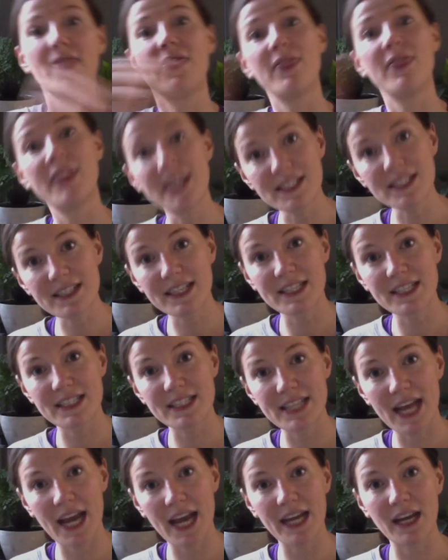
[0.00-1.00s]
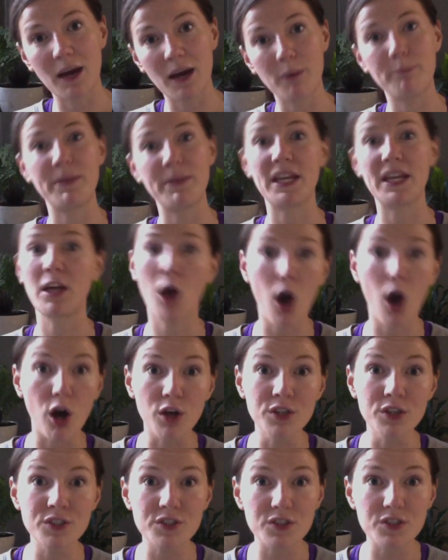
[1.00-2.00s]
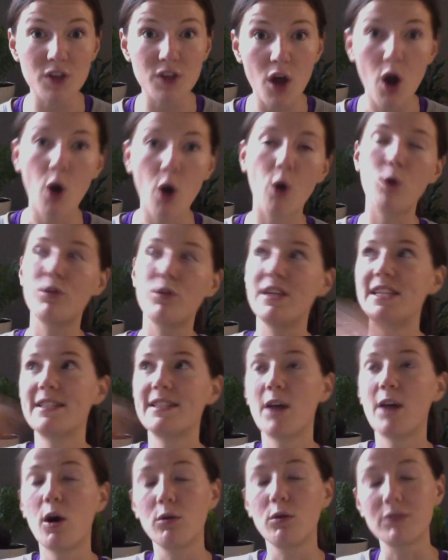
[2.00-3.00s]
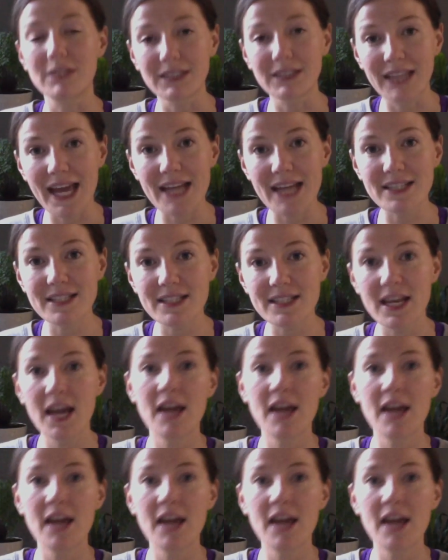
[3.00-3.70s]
this container because, or this holds less,